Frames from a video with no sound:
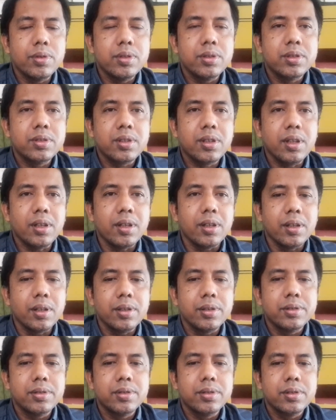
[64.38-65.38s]

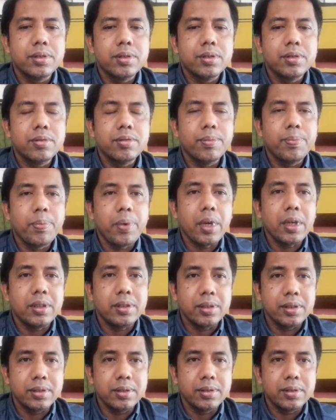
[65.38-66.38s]
skills to
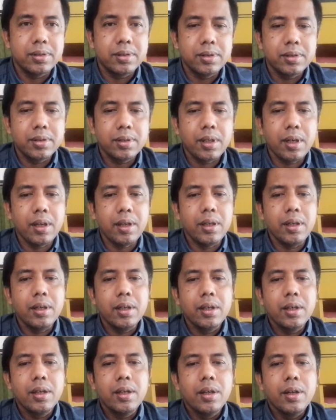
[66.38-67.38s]
patients. Okay,
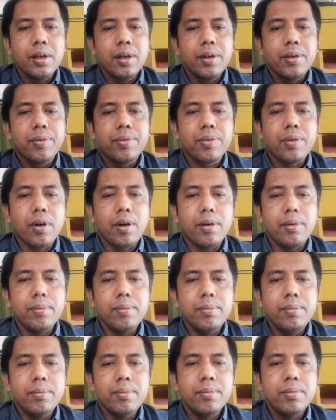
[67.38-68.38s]
from
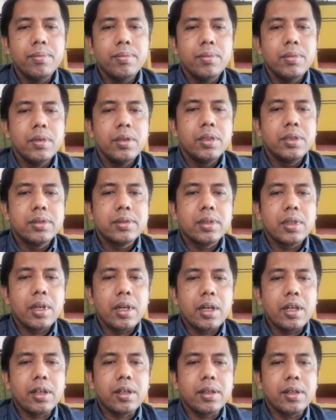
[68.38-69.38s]
the
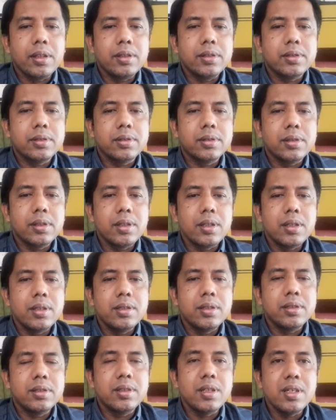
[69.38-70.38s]
increase
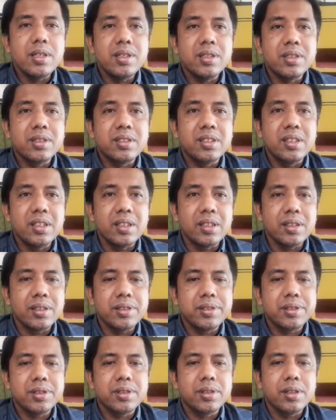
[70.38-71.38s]
in these
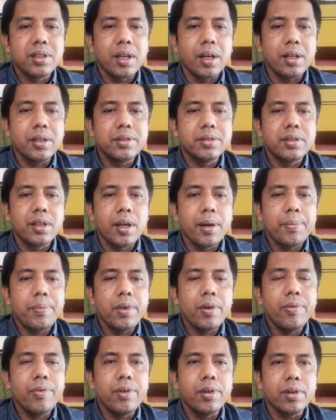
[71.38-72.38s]
skills, the
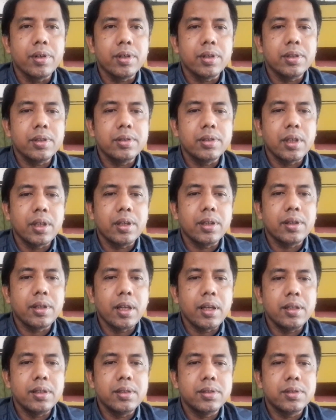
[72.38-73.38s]
behavior that
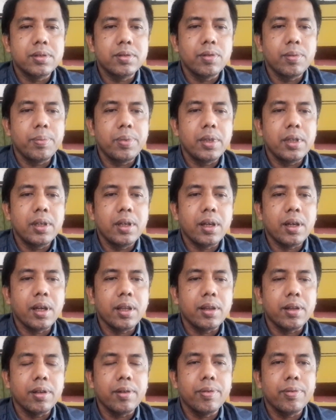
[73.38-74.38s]
tends to be
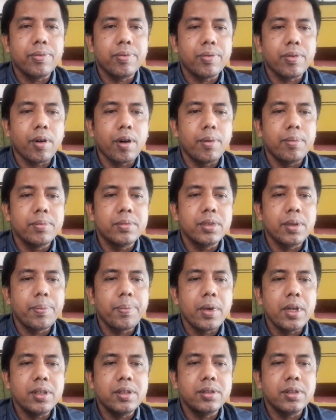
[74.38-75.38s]
negative from the
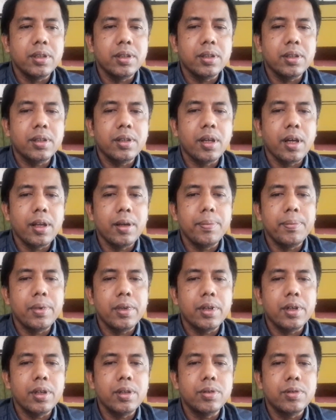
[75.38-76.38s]
patient can be
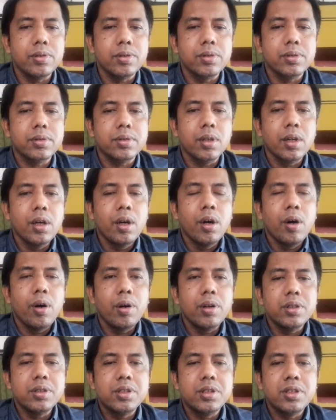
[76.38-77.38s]
reduced
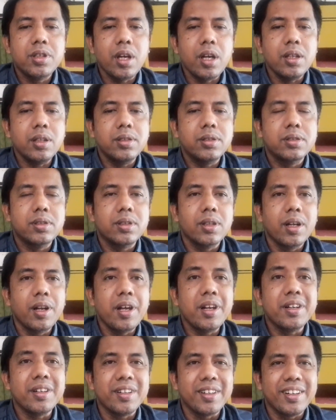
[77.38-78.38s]
or changed
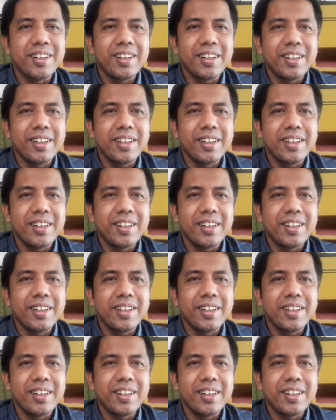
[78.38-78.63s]
later.